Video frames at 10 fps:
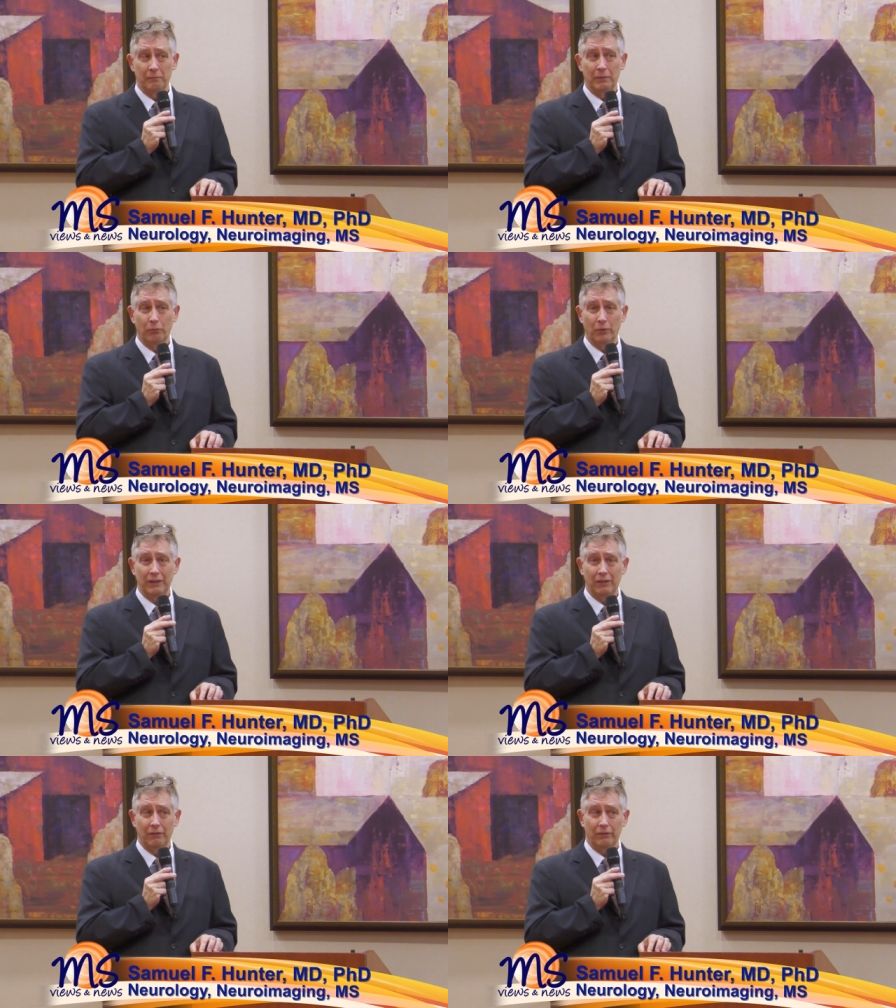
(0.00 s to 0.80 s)
But
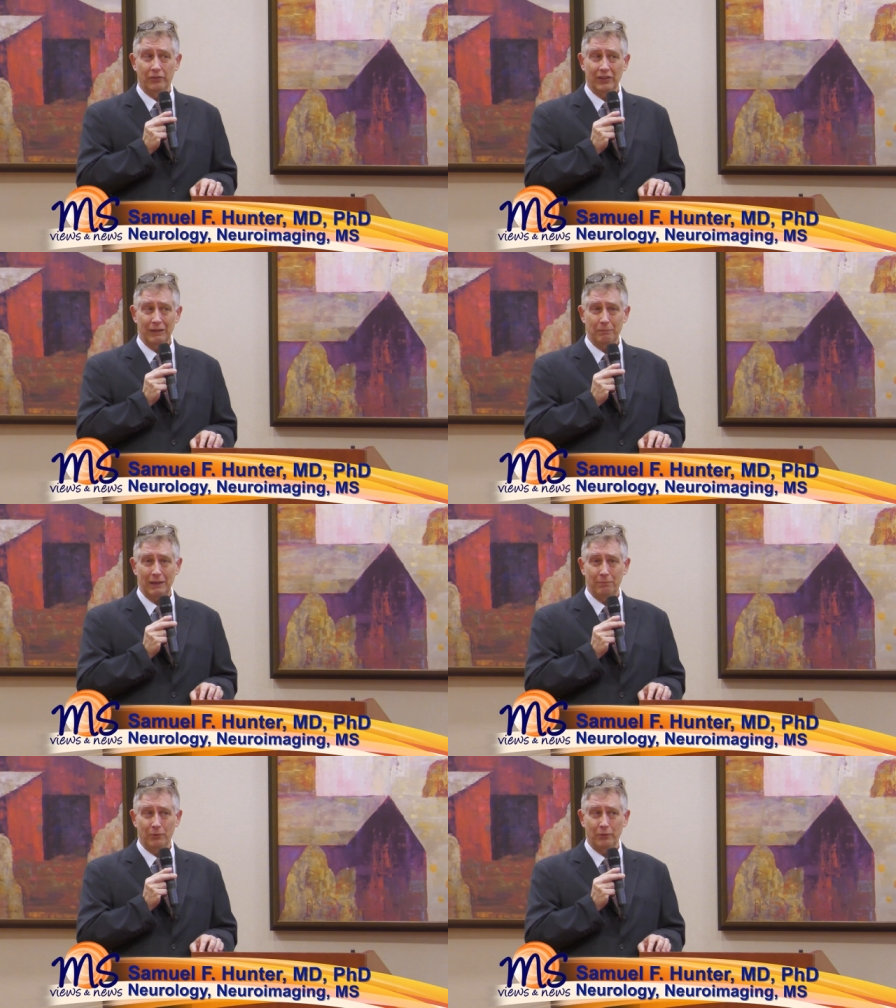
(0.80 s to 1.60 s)
when you see
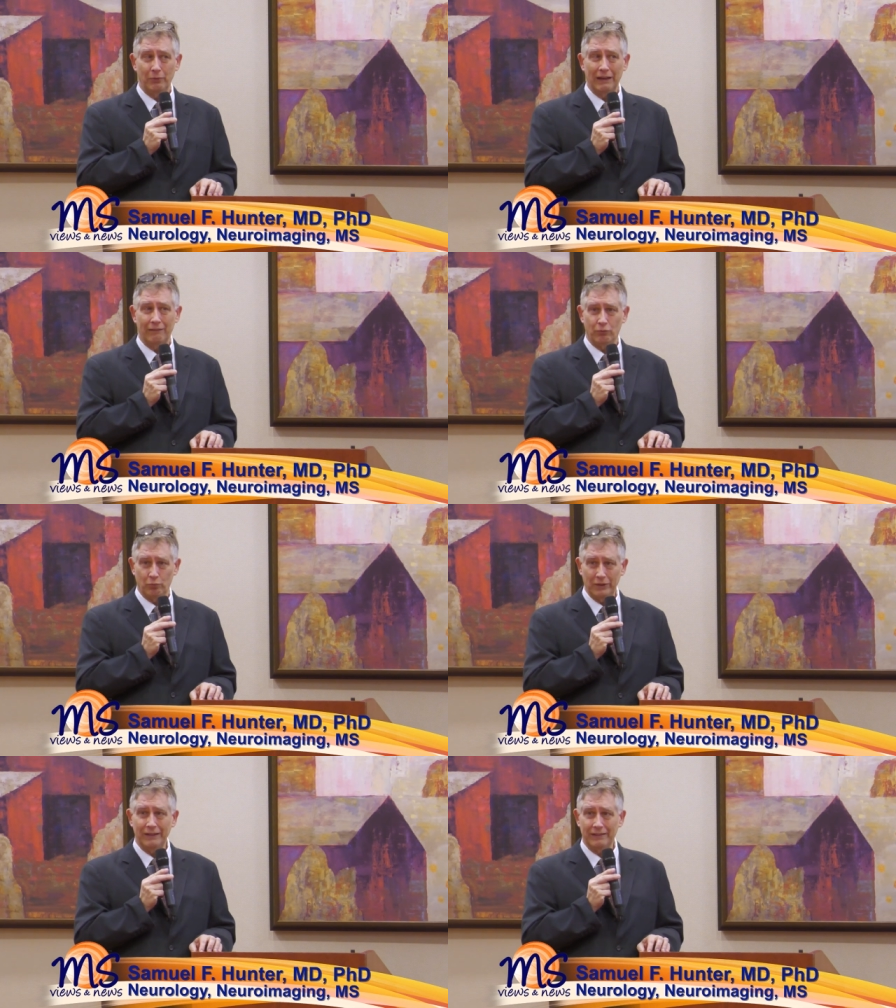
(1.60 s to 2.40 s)
people who
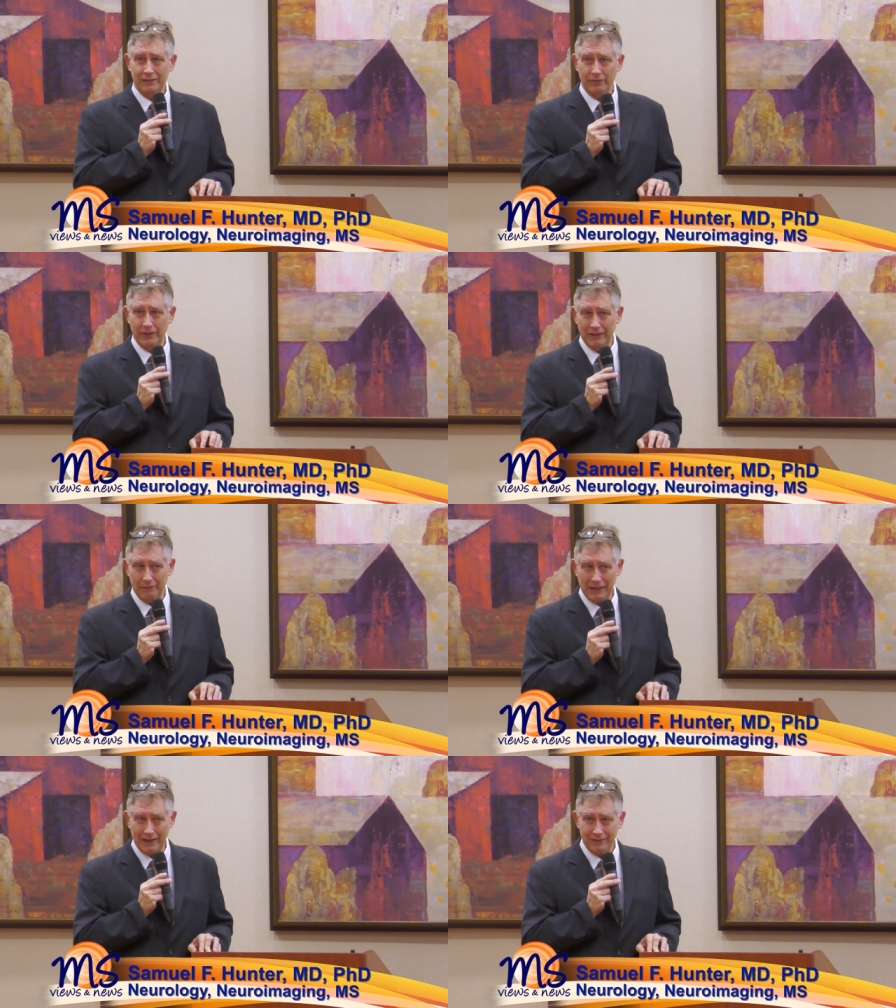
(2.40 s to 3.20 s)
have really severe
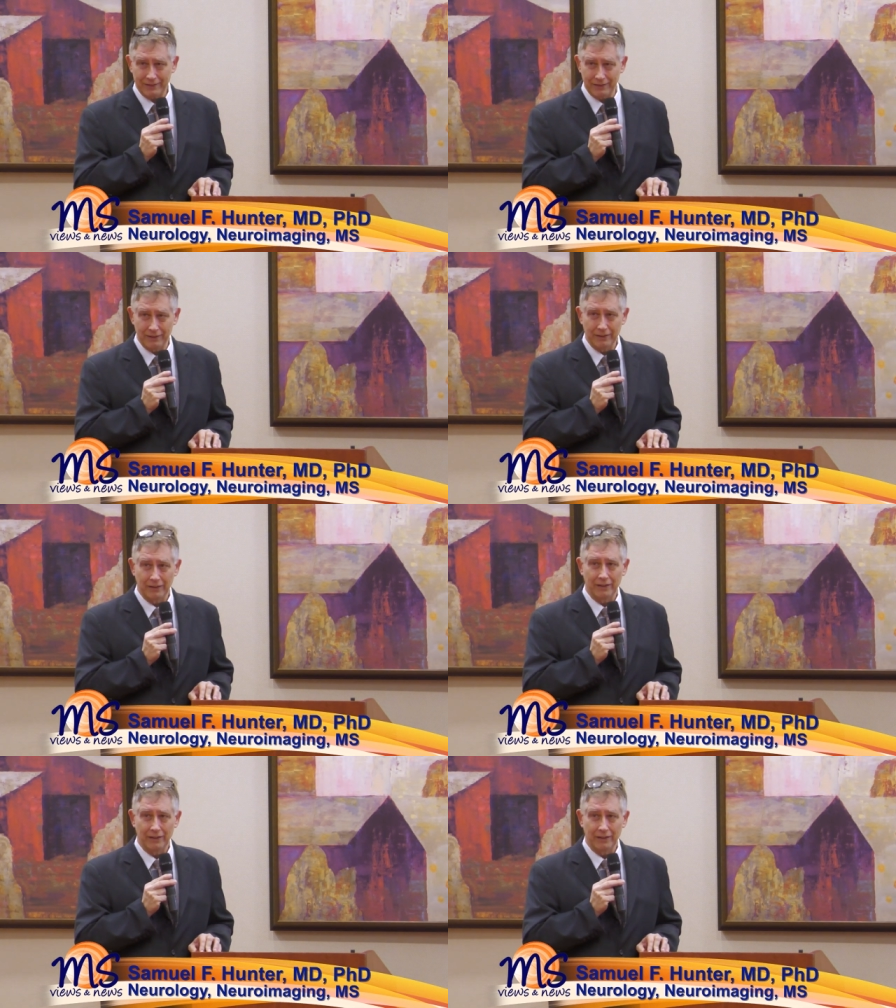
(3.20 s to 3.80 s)
M S,